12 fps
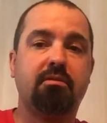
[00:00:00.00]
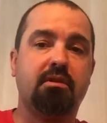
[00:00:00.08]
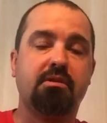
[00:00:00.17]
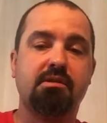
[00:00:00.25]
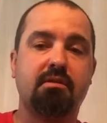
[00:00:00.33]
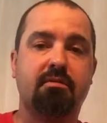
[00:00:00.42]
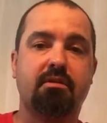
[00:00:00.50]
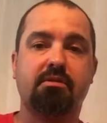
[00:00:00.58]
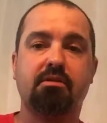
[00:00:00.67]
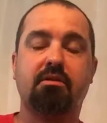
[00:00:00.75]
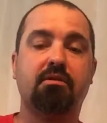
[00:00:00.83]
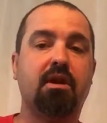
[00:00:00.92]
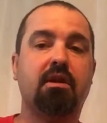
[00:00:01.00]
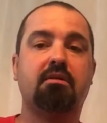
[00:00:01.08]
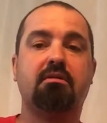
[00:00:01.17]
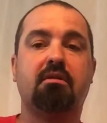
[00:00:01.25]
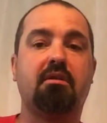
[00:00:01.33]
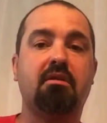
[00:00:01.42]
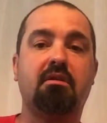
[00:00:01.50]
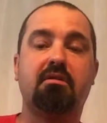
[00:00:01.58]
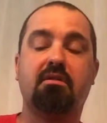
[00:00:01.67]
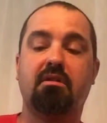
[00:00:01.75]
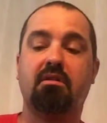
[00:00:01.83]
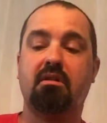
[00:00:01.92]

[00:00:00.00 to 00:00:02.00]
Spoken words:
in the summer. So yeah, I got